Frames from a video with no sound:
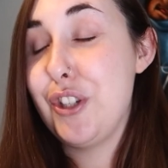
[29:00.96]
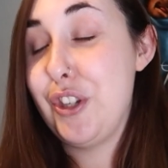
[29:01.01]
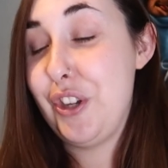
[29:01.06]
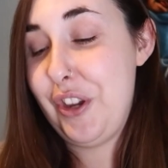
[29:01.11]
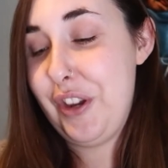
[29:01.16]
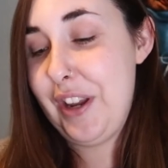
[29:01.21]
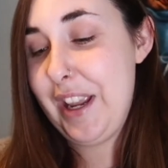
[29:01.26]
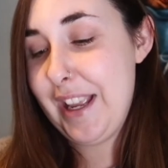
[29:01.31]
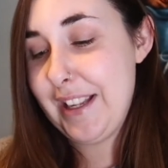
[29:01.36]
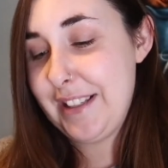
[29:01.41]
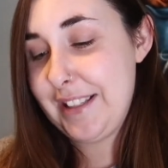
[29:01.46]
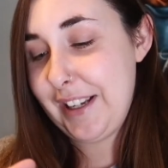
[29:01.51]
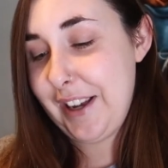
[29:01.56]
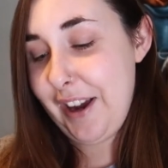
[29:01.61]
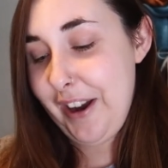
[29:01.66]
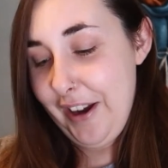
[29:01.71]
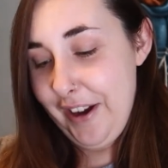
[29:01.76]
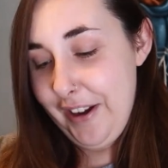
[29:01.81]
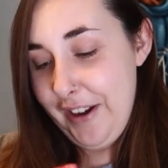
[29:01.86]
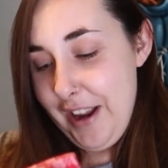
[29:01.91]
2 years
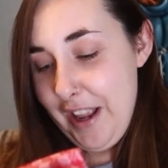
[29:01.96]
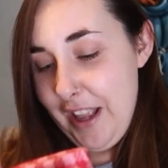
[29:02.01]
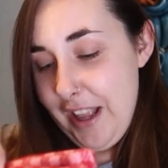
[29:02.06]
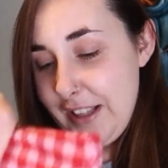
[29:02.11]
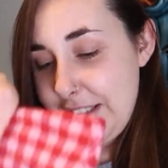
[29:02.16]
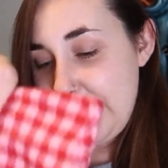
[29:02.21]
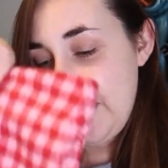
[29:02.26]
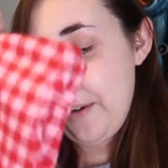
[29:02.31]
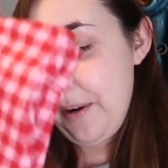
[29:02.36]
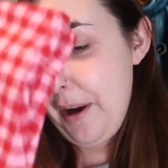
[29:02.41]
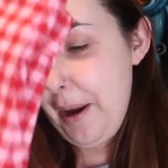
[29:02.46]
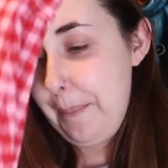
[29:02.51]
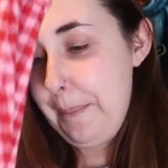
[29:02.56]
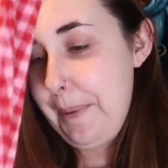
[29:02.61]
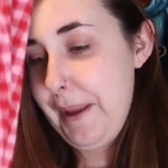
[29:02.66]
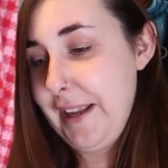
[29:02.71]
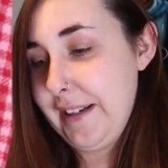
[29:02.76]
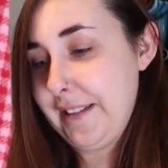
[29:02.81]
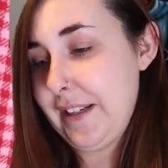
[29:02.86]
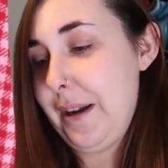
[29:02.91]
ago. So I
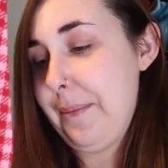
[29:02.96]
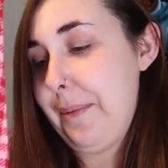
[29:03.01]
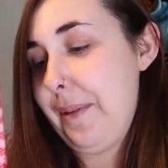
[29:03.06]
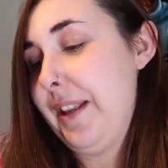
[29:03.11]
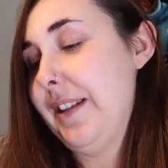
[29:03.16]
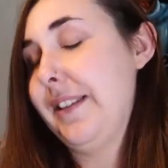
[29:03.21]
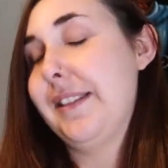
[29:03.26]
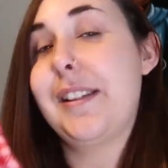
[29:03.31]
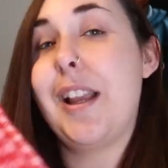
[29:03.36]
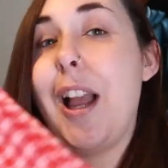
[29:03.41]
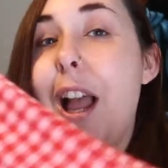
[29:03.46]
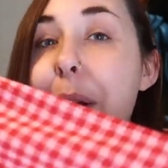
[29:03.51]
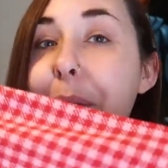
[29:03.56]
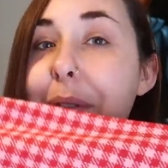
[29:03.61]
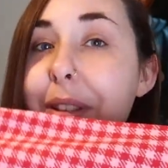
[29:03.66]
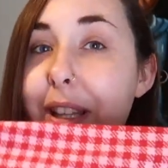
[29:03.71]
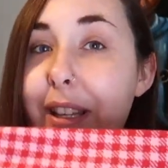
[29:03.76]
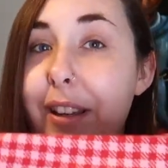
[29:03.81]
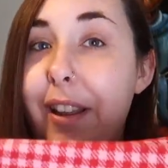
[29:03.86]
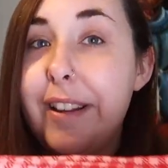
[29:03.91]
picked up this skirt
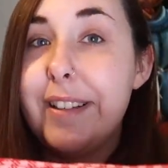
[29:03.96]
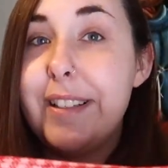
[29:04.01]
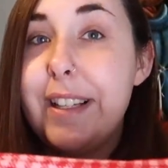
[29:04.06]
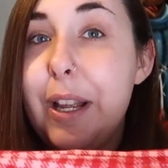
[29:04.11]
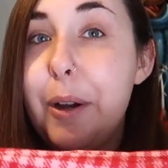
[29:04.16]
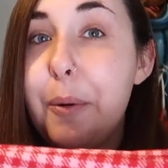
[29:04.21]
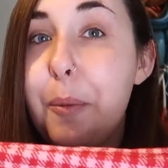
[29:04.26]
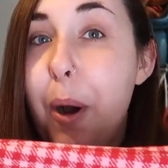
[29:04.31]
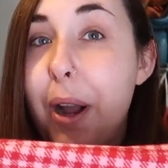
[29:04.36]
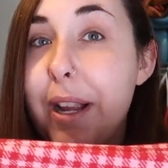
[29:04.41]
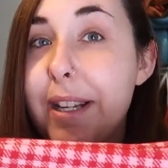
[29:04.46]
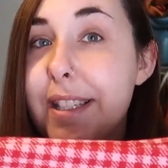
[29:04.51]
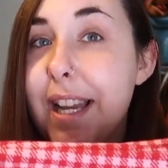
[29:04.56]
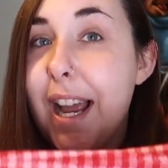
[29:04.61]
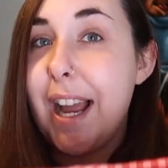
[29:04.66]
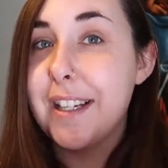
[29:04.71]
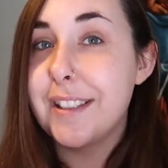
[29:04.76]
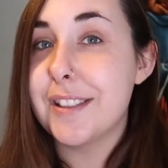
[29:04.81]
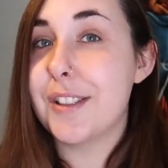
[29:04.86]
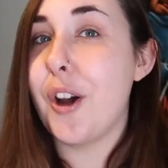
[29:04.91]
with a nice little white
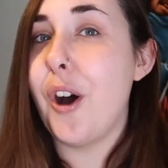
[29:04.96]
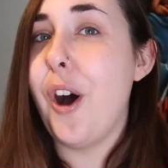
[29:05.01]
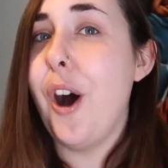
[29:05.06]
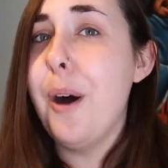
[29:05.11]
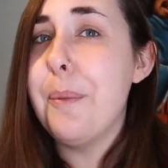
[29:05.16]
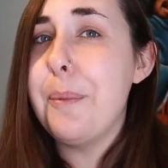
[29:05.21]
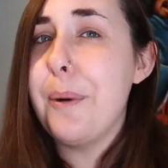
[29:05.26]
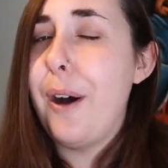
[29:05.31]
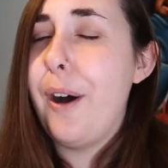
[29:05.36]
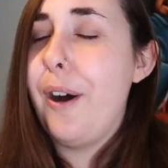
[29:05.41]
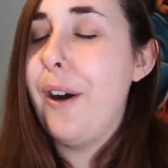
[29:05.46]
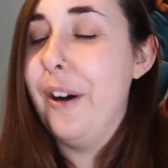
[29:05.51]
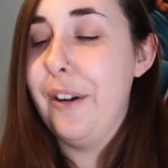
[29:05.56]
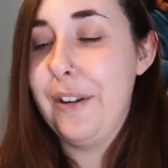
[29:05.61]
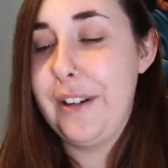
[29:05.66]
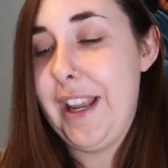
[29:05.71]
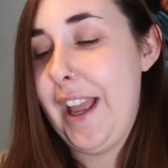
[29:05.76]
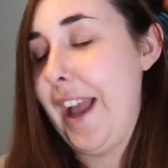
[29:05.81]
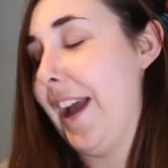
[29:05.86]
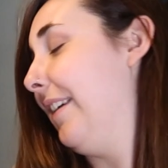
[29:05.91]
tank top. Oh
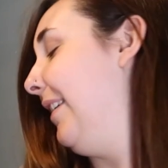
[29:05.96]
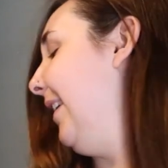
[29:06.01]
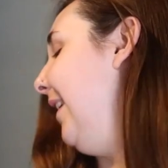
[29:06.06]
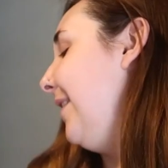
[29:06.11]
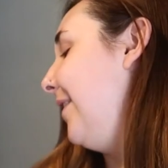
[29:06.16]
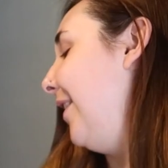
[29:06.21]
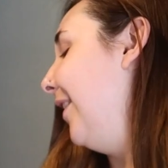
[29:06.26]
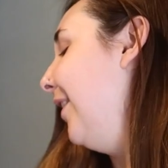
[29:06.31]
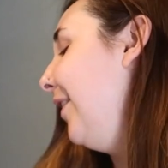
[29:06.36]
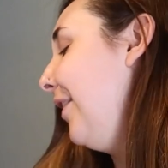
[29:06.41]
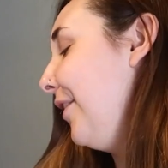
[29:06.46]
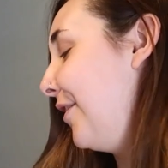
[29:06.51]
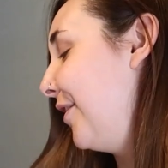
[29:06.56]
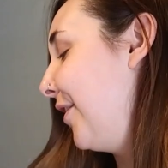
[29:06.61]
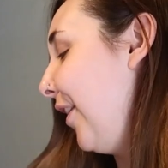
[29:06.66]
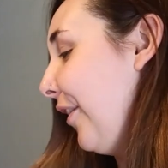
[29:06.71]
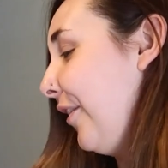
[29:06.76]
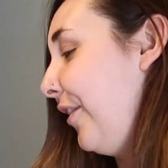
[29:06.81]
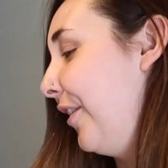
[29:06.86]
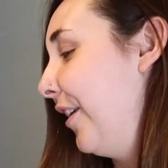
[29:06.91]
yeah, it's gonna look
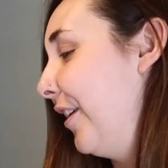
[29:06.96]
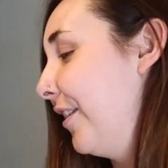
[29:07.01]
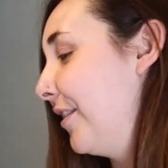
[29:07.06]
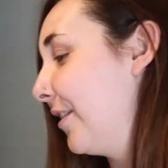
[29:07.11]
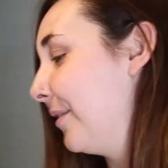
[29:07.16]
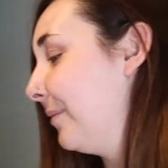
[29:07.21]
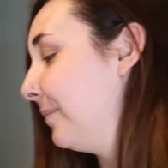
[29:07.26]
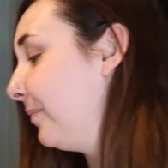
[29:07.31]
so good.